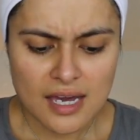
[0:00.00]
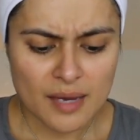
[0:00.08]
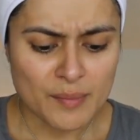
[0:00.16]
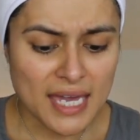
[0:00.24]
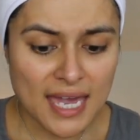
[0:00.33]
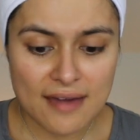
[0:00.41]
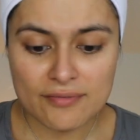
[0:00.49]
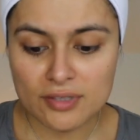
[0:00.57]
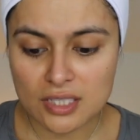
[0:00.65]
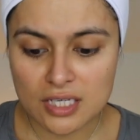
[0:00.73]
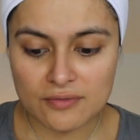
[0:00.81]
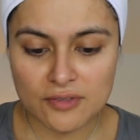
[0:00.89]
um, I have a
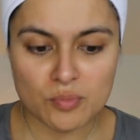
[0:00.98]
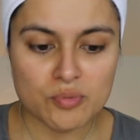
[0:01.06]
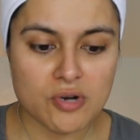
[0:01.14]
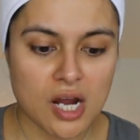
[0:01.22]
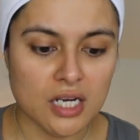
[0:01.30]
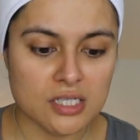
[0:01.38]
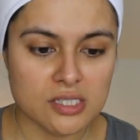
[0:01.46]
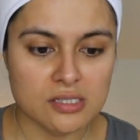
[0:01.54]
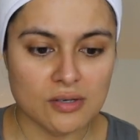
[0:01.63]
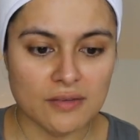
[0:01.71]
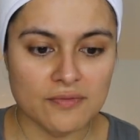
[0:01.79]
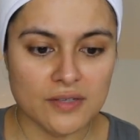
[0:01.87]
lot of their products
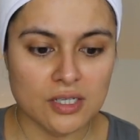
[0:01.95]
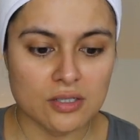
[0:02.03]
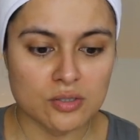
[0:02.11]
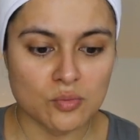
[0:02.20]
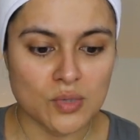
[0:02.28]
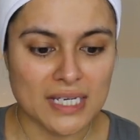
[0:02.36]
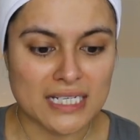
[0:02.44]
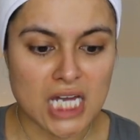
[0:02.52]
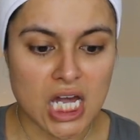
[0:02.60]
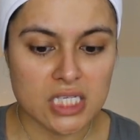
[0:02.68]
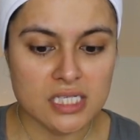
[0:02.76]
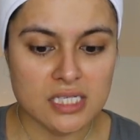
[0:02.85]
so I figured why
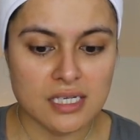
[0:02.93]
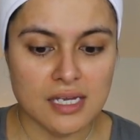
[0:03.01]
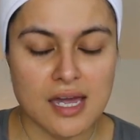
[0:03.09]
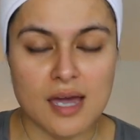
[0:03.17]
not.